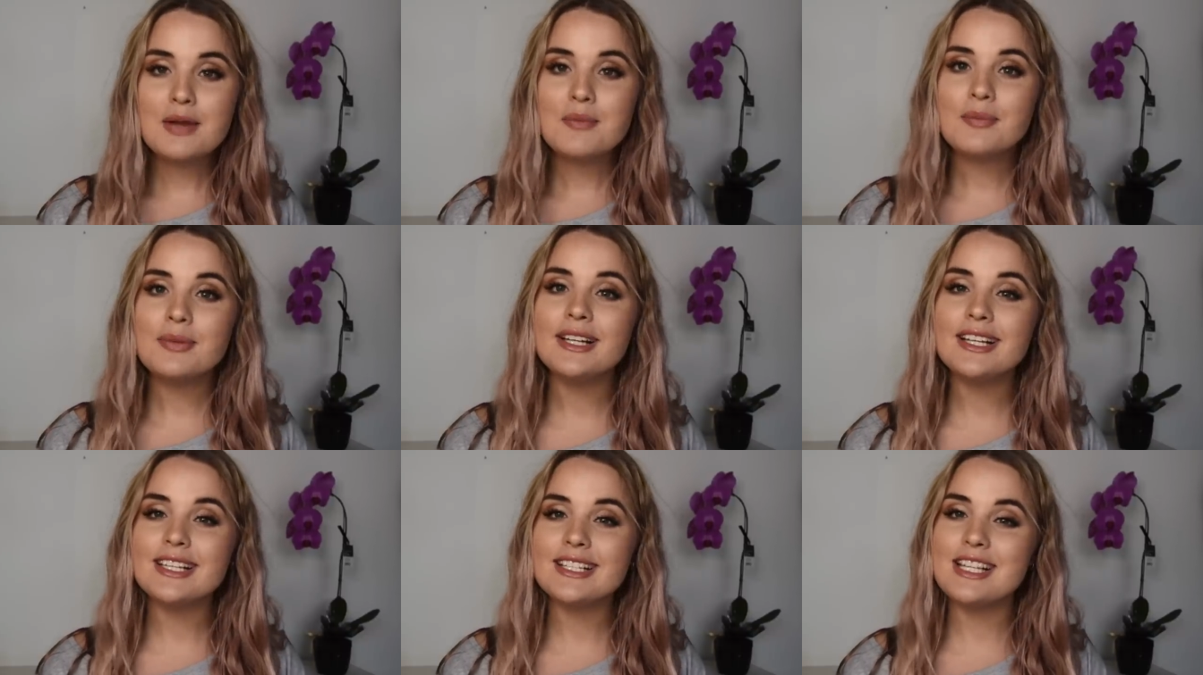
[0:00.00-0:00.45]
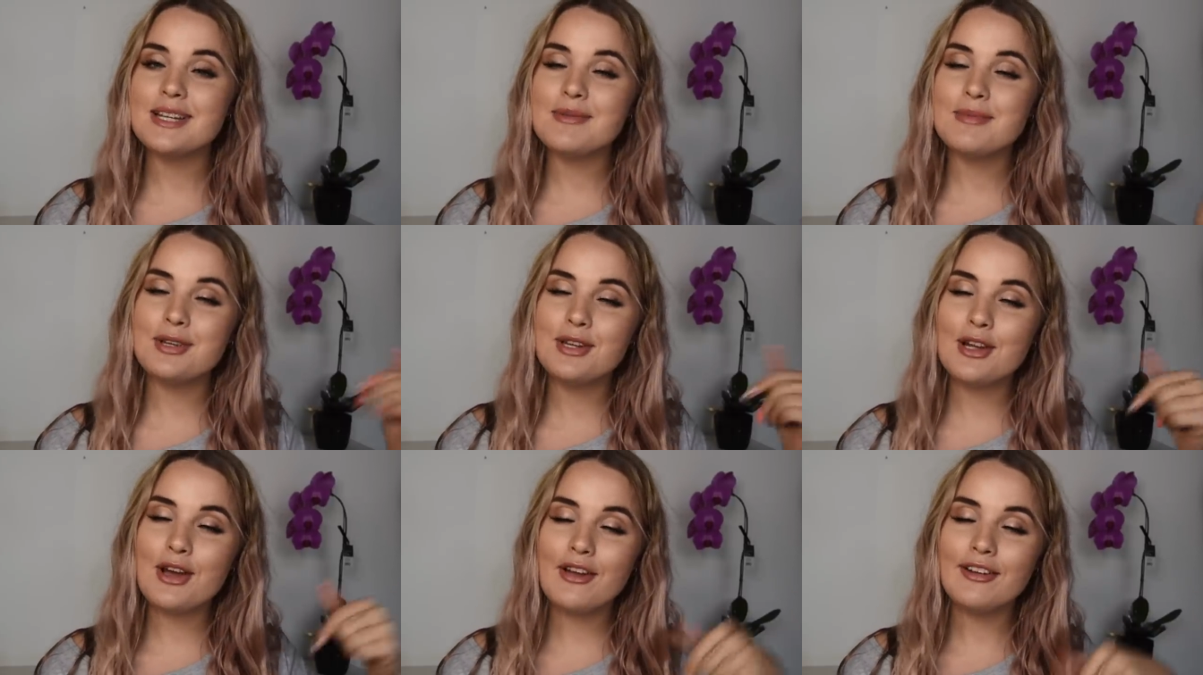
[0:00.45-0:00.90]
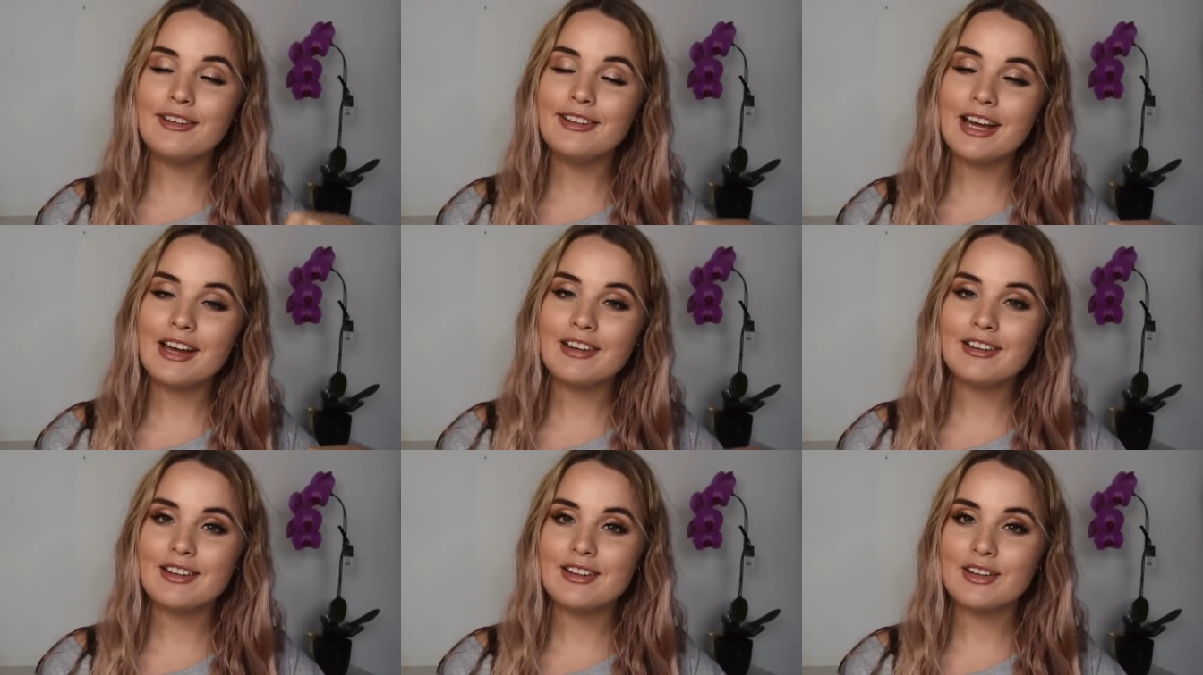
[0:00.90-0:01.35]
please let me know
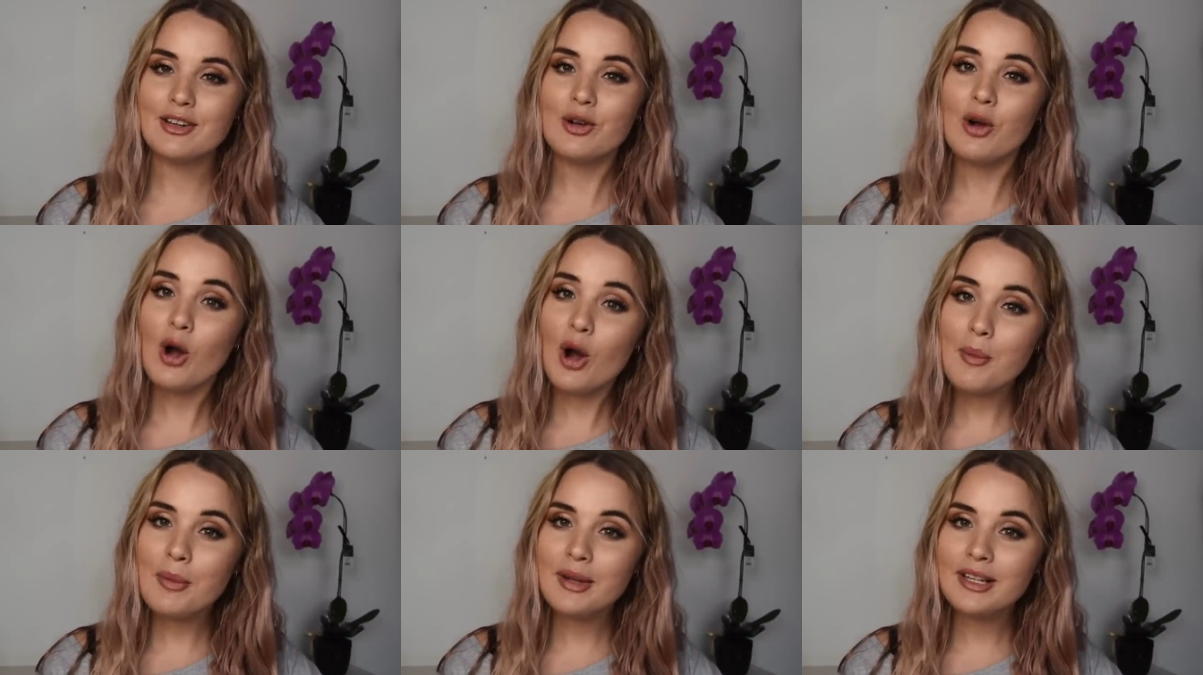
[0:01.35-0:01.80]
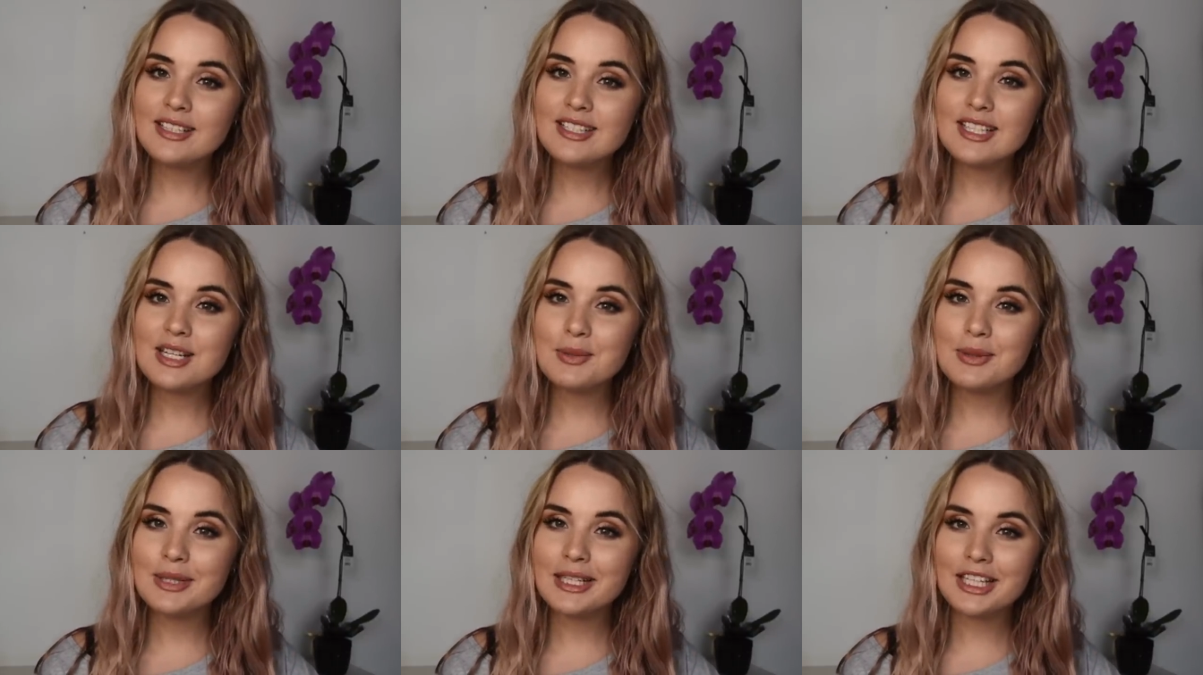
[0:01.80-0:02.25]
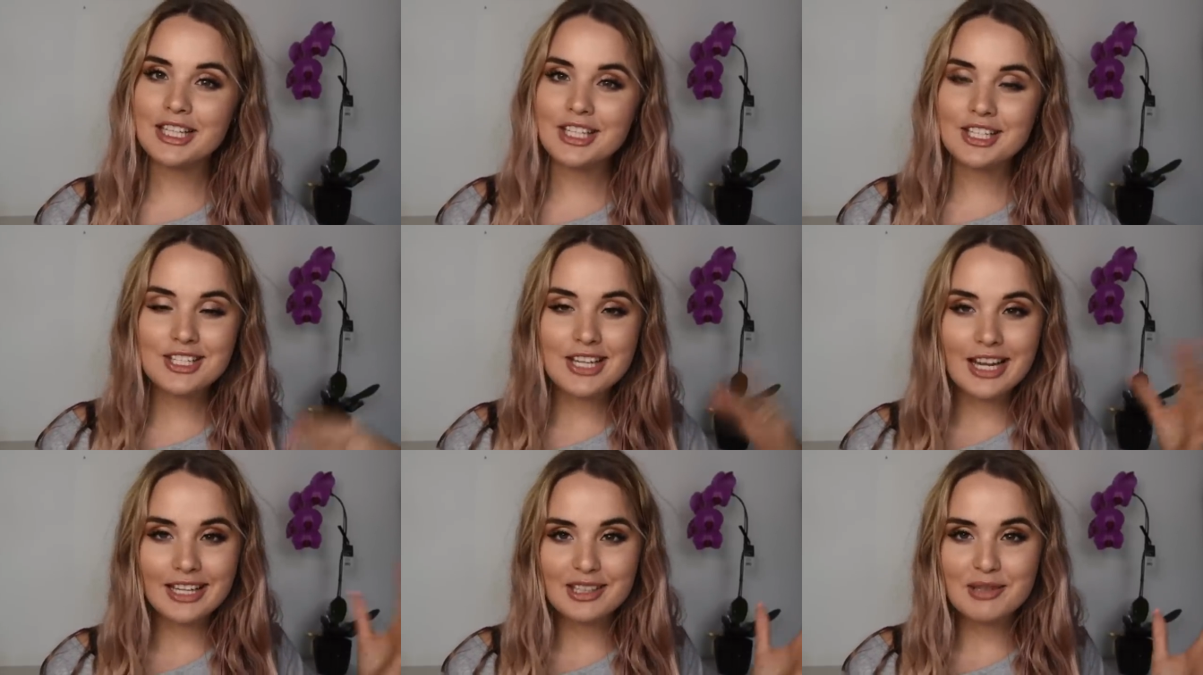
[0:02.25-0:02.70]
down in the comments and we can
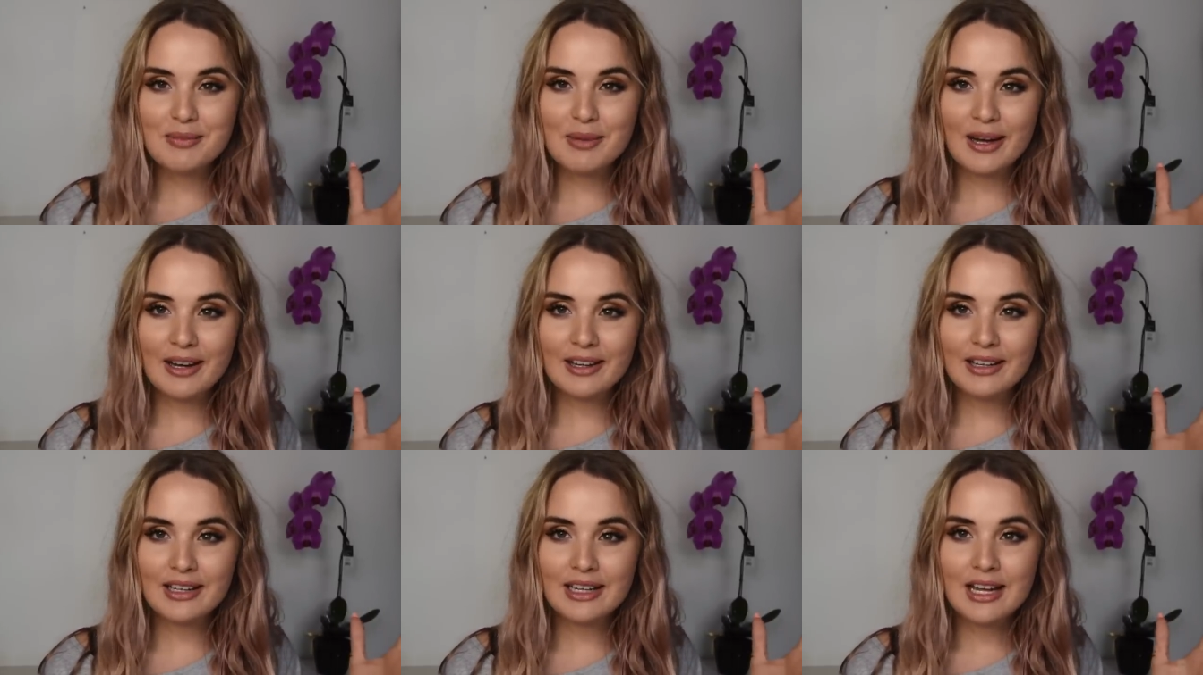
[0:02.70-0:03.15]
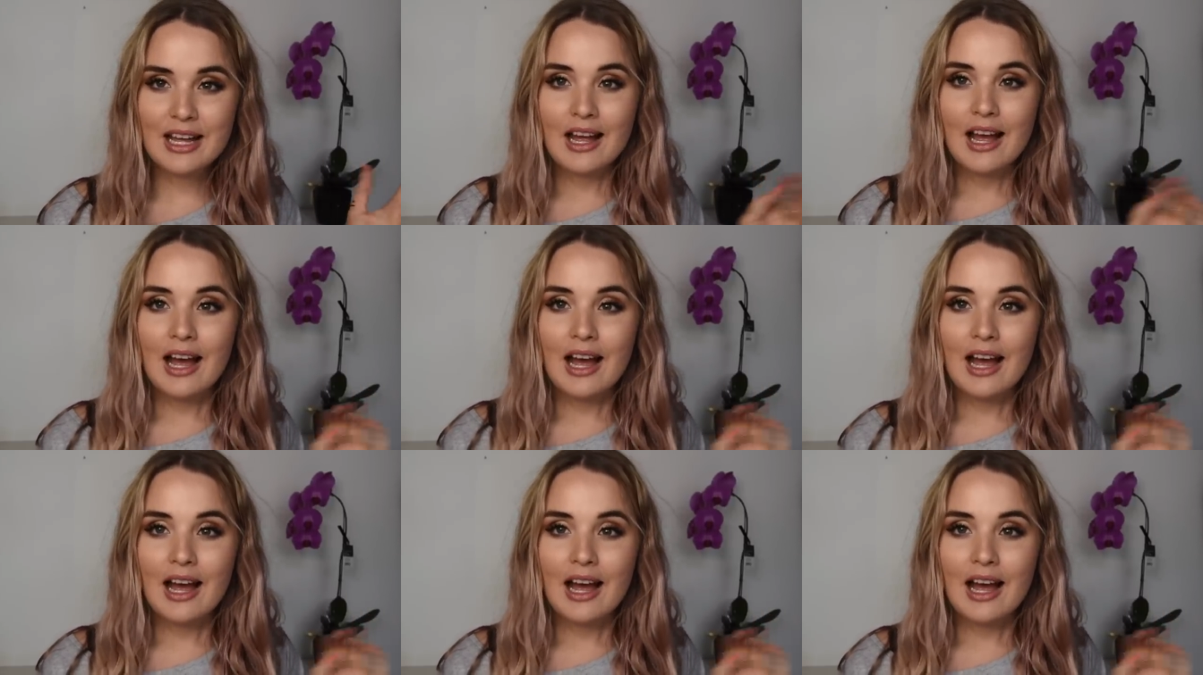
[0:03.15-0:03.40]
chat about it.